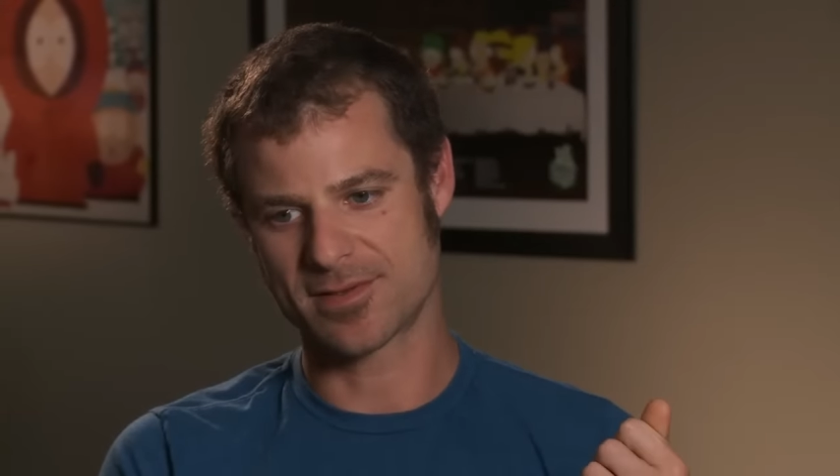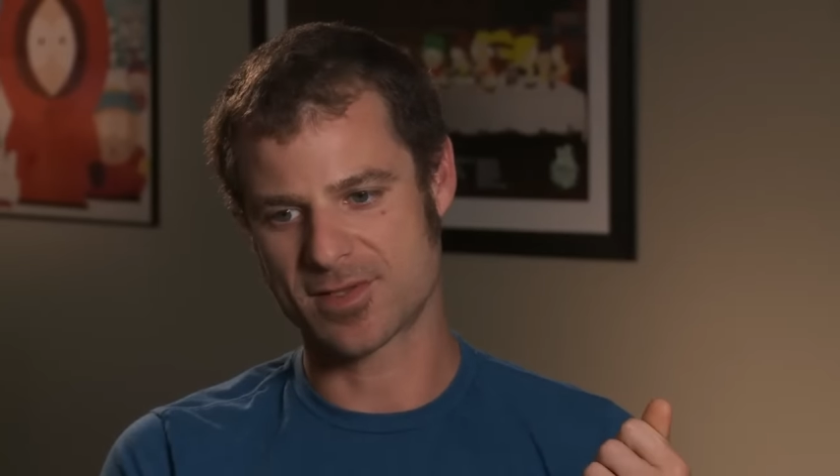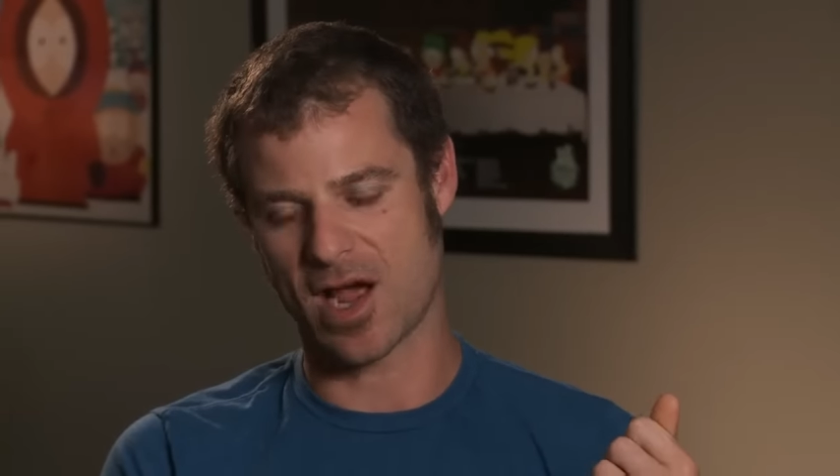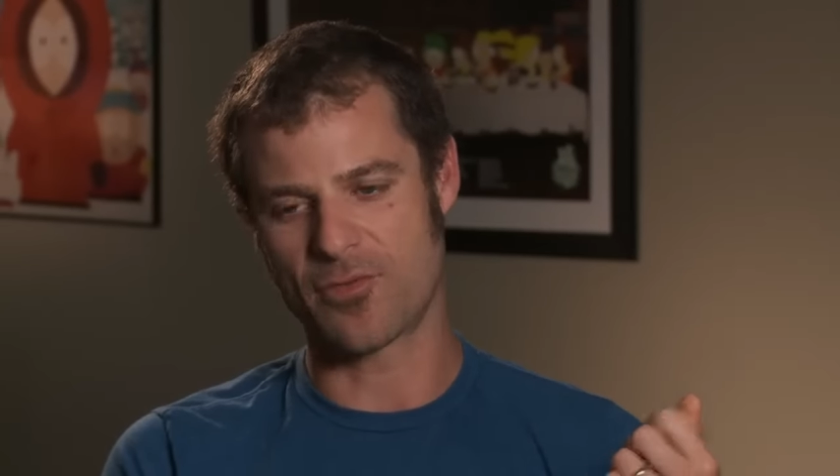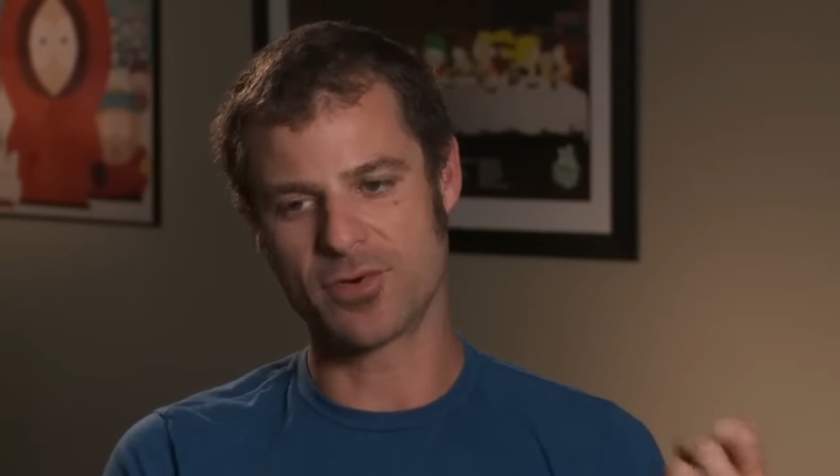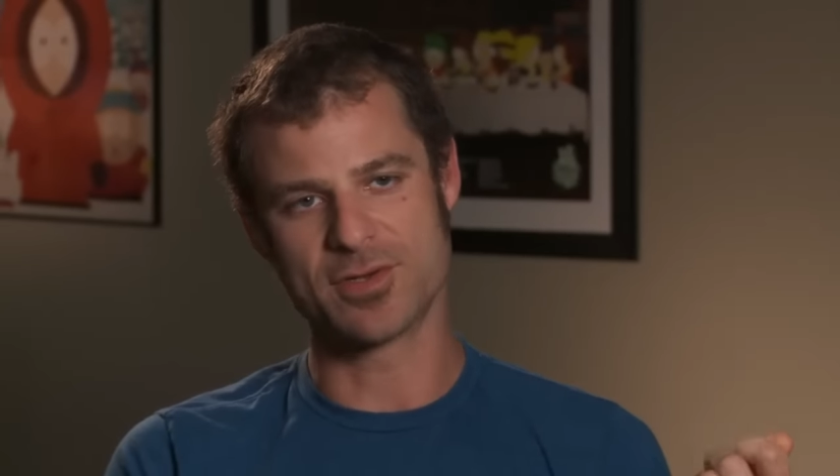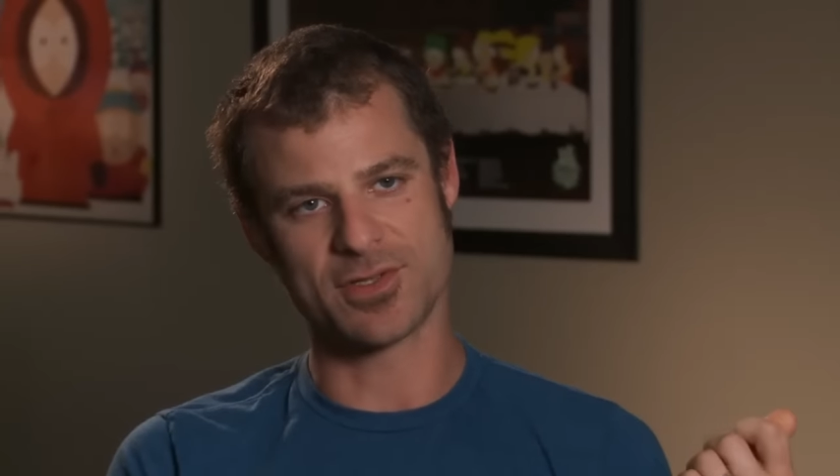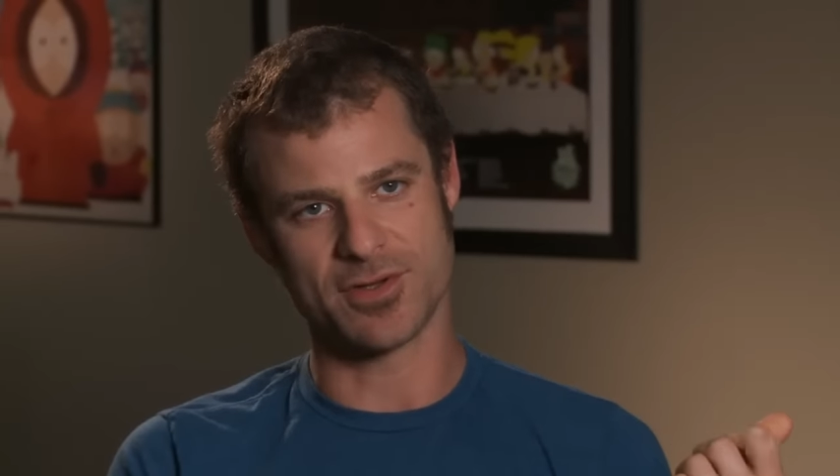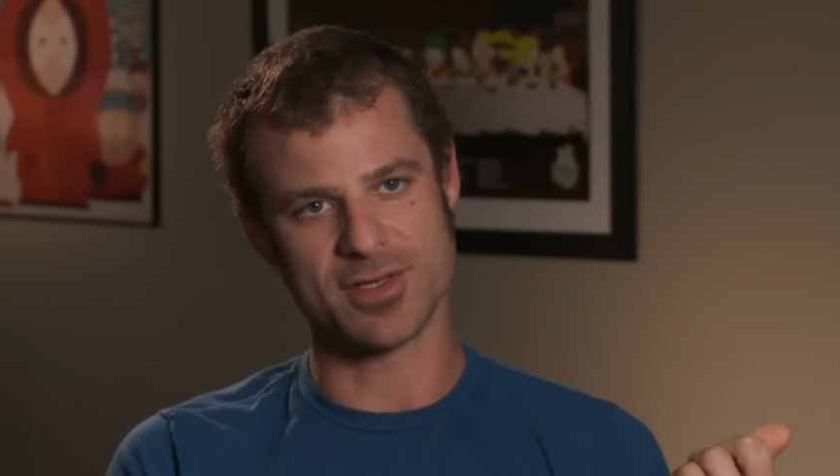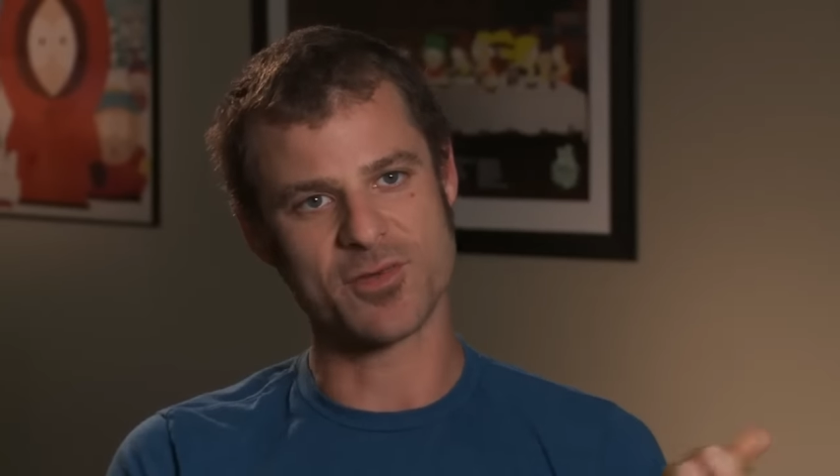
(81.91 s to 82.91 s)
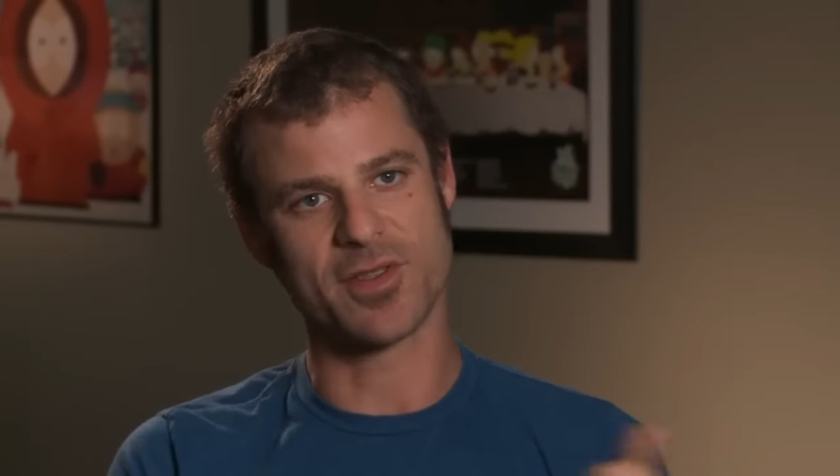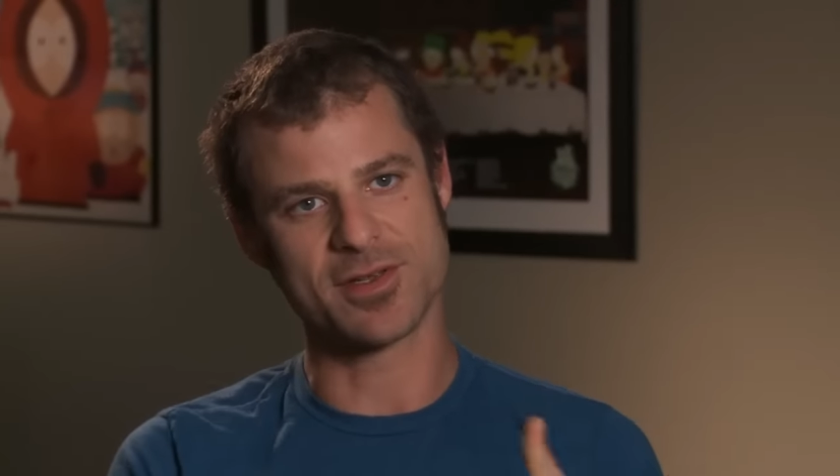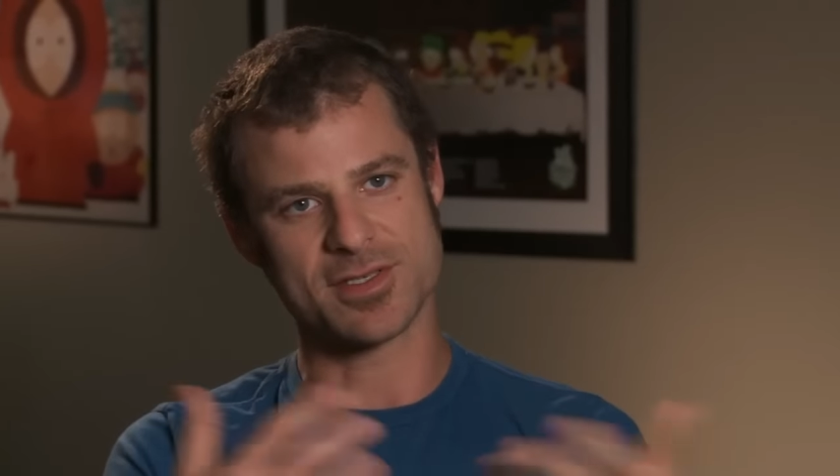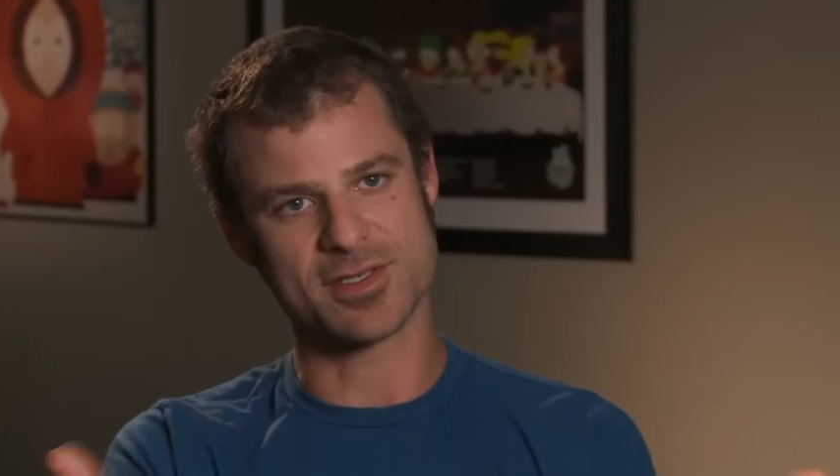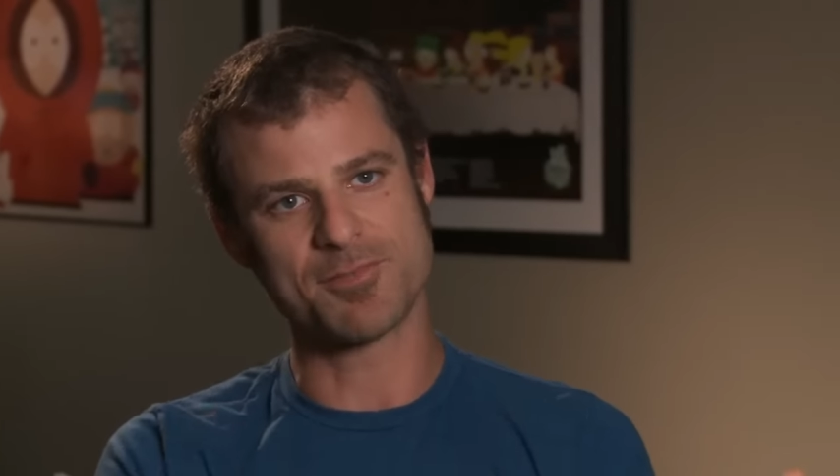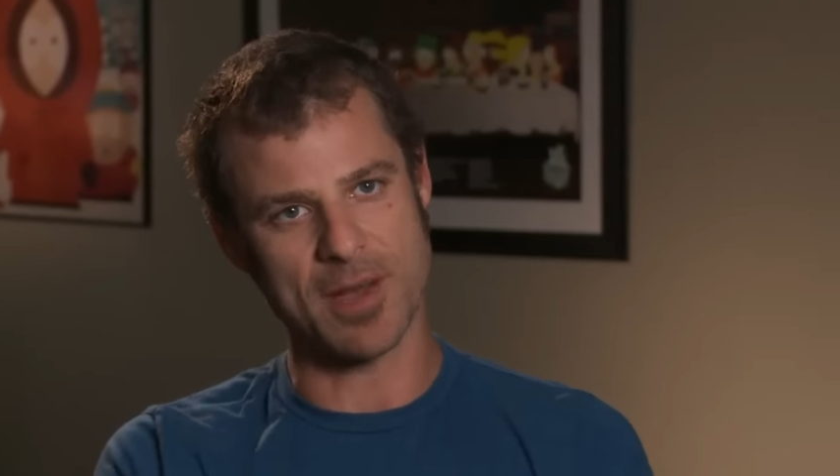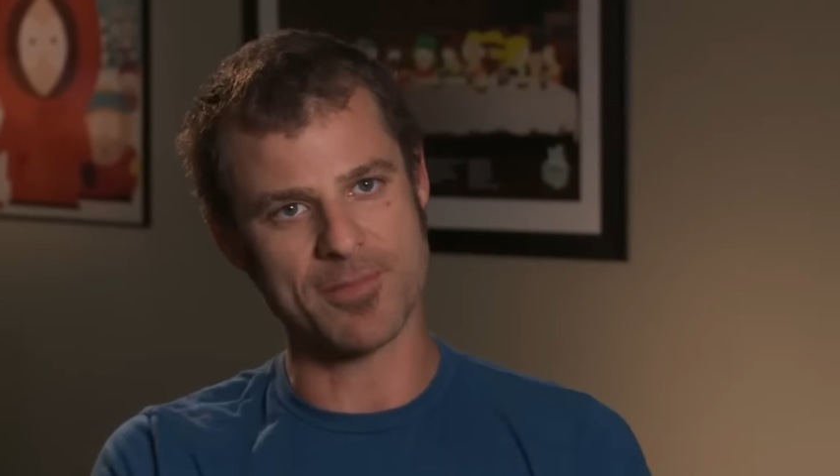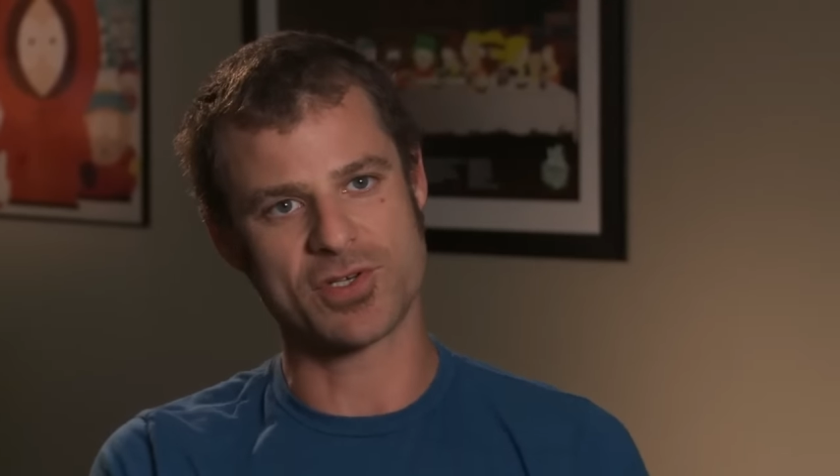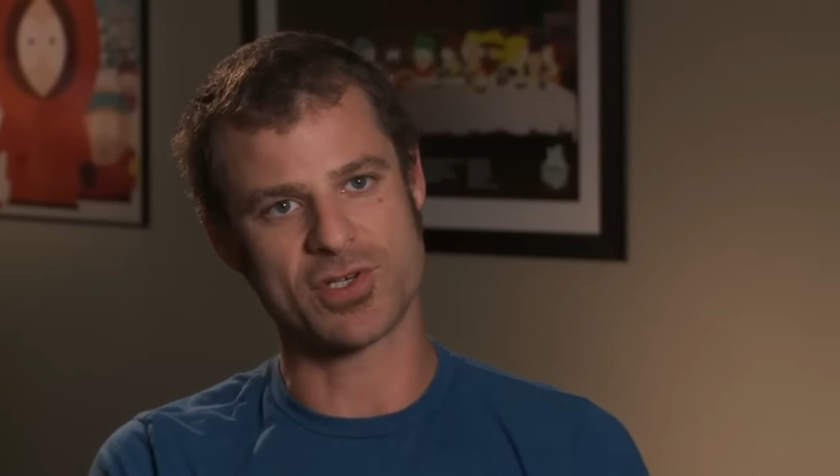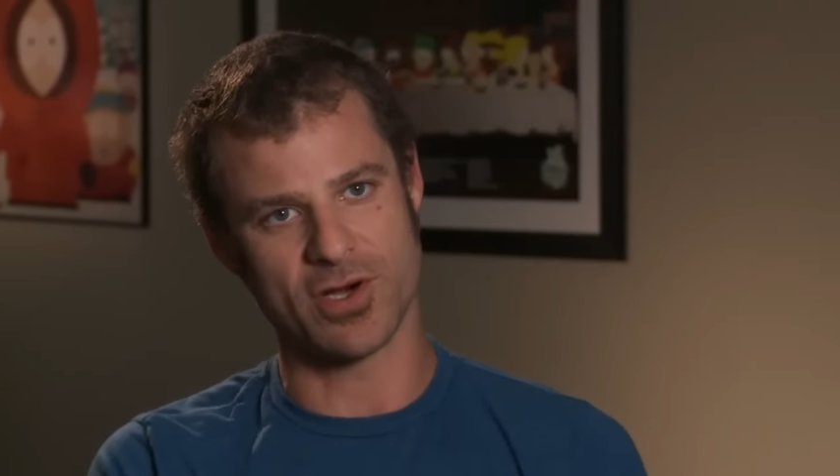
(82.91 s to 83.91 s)
Scott Rudin told us, well, there's this
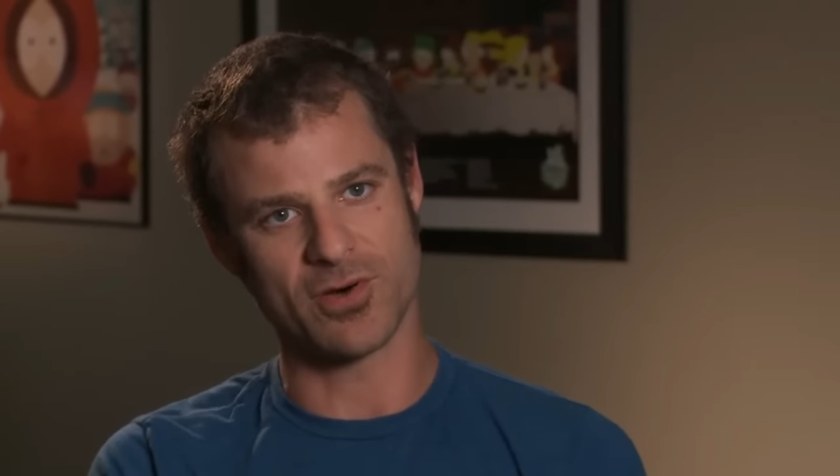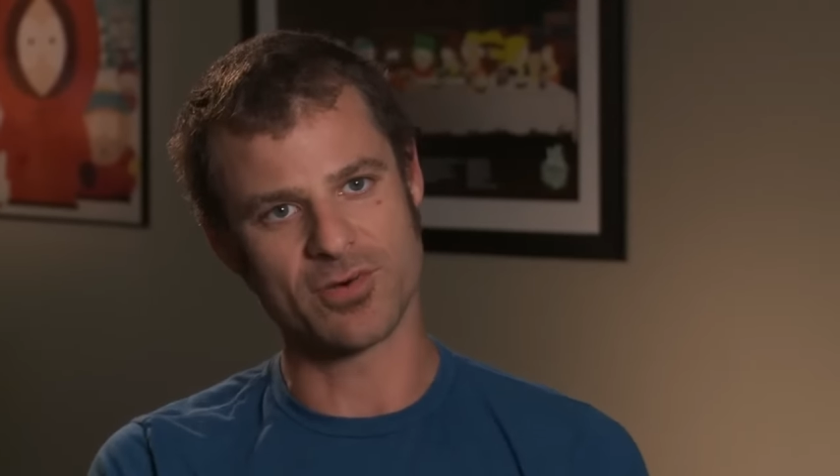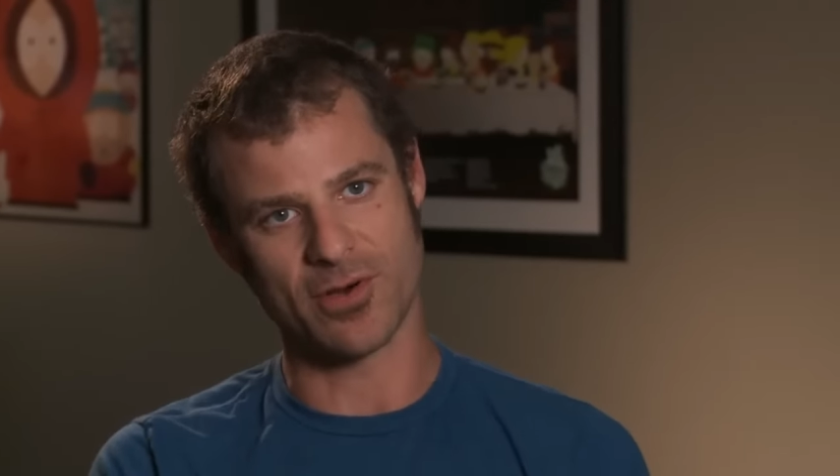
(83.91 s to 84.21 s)
puppet show